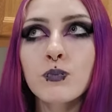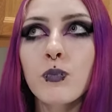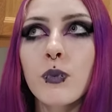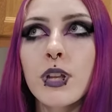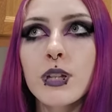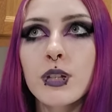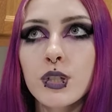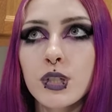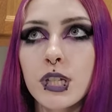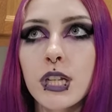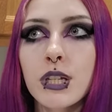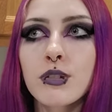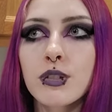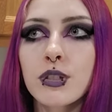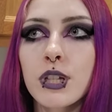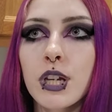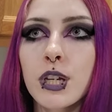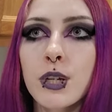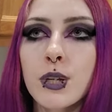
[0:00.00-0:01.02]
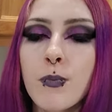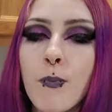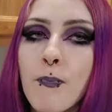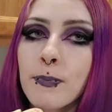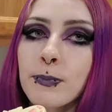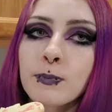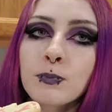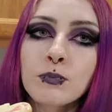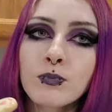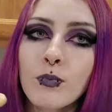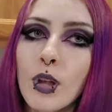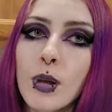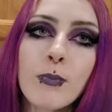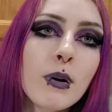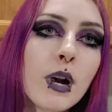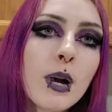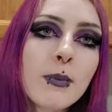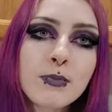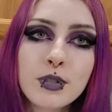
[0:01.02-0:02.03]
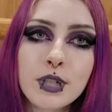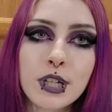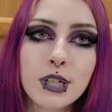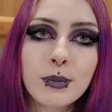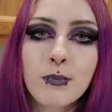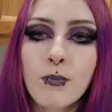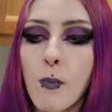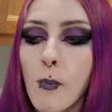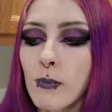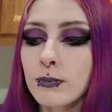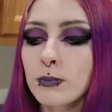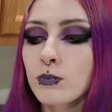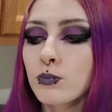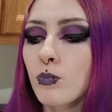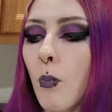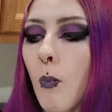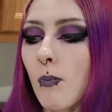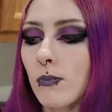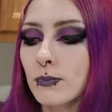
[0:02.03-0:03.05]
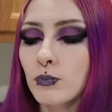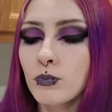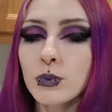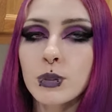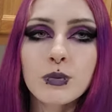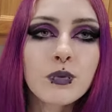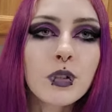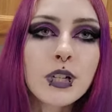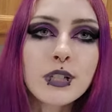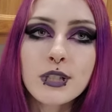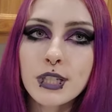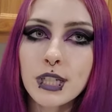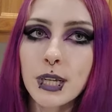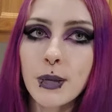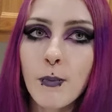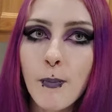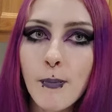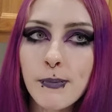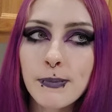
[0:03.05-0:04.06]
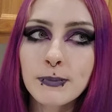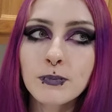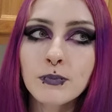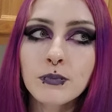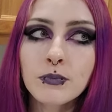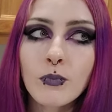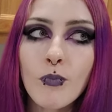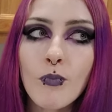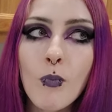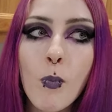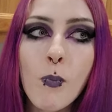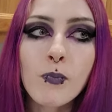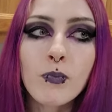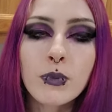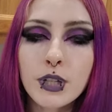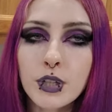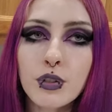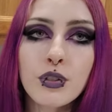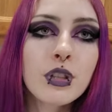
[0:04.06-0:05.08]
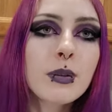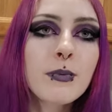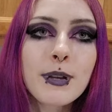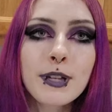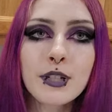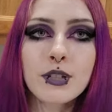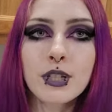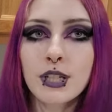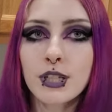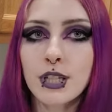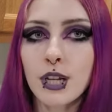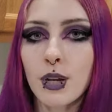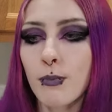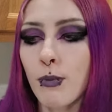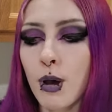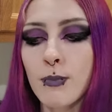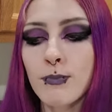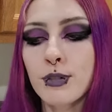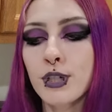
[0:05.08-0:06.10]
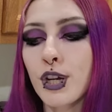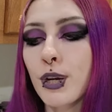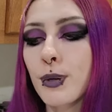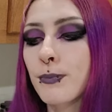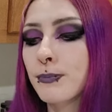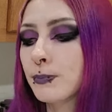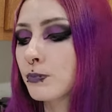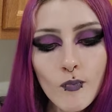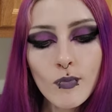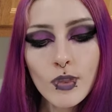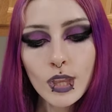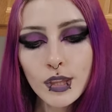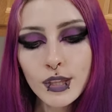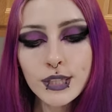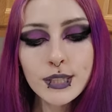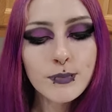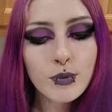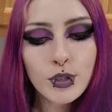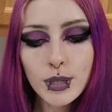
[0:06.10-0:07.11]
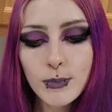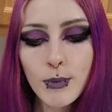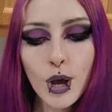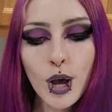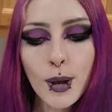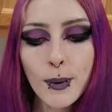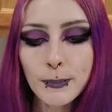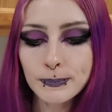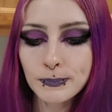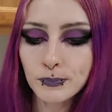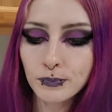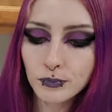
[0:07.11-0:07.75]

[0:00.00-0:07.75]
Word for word: It tastes like a Pop Tart. The frosting literally made it taste like a Pop Tart. And that's pretty bomb.